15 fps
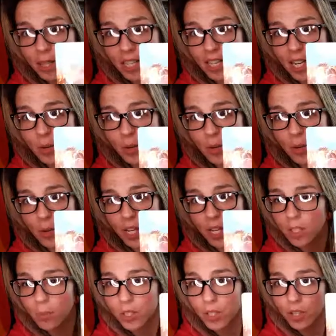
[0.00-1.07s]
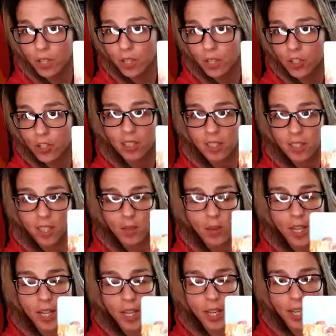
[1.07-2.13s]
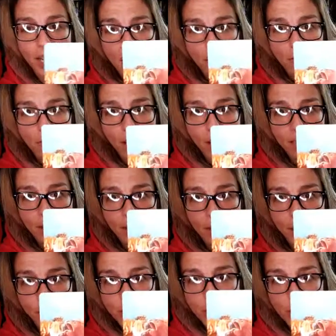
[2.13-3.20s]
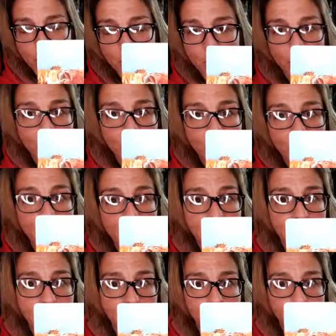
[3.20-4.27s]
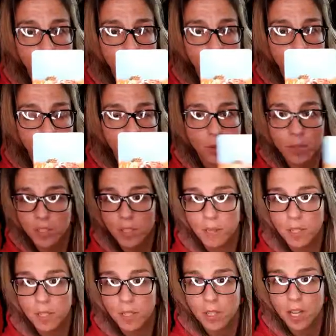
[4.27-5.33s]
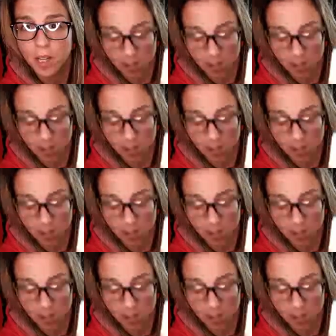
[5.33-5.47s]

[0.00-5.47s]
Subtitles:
that way or someone you can trust in that way, write it out in a journal so you can see it in front of you. And sometimes I